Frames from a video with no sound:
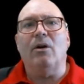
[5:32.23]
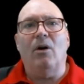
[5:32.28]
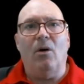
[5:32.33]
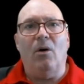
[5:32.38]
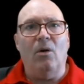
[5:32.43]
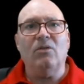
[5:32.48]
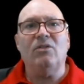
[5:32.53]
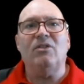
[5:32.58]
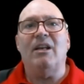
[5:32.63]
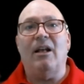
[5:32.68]
a
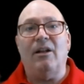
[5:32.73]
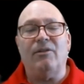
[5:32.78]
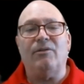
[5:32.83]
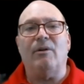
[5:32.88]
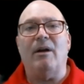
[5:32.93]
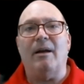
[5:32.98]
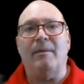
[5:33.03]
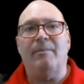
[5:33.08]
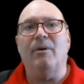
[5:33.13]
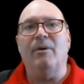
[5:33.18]
wholesale
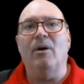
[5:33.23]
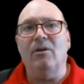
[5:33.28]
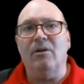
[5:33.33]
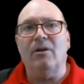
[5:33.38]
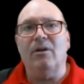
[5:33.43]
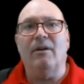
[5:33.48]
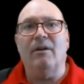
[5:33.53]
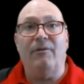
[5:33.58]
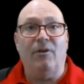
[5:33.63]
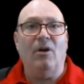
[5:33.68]
direct
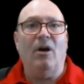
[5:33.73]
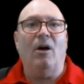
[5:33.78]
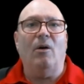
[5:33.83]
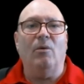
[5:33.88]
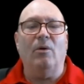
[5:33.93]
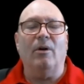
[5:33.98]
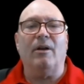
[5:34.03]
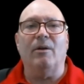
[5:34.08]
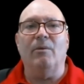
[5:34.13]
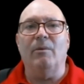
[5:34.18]
broker, if you are
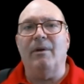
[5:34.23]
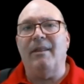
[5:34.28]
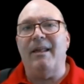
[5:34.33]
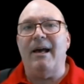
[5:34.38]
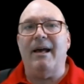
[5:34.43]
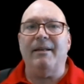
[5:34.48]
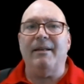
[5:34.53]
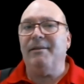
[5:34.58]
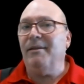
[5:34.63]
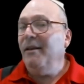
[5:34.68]
working with
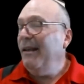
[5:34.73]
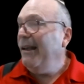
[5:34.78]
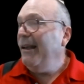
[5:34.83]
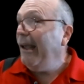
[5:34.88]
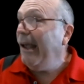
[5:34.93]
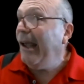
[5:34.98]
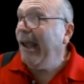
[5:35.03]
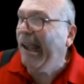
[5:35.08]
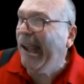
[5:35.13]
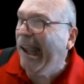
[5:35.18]
us,
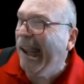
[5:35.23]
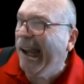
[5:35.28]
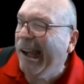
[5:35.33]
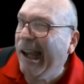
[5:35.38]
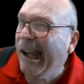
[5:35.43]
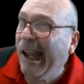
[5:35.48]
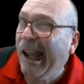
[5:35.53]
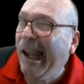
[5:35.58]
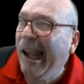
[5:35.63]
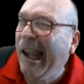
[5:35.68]
hint,
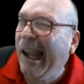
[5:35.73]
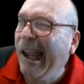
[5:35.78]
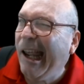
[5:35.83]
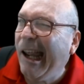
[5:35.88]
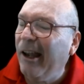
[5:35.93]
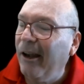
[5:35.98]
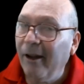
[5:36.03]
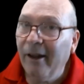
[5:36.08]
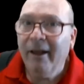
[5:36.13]
hint.